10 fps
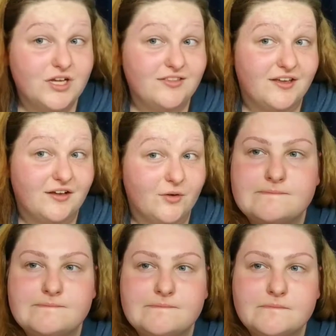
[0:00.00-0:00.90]
Got that
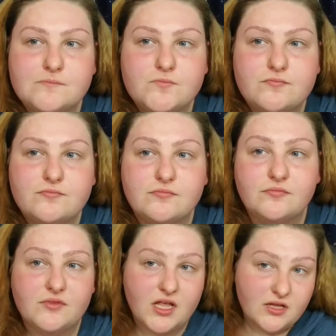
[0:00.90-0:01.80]
going.
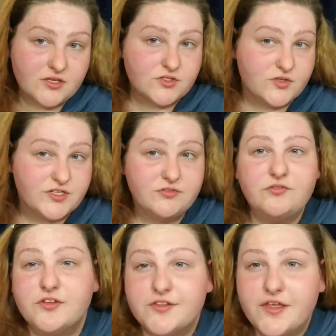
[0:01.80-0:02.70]
So I
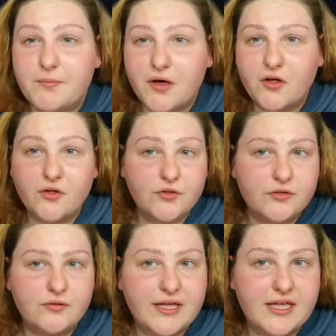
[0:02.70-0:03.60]
didn't fill them
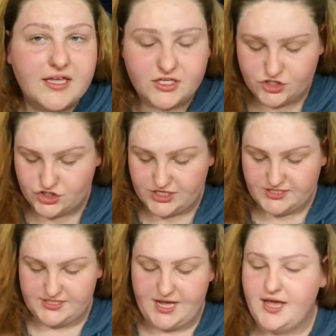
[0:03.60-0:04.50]
all the way in
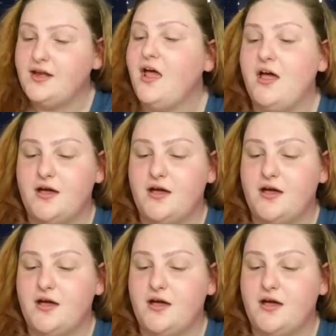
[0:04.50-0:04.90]
just yet.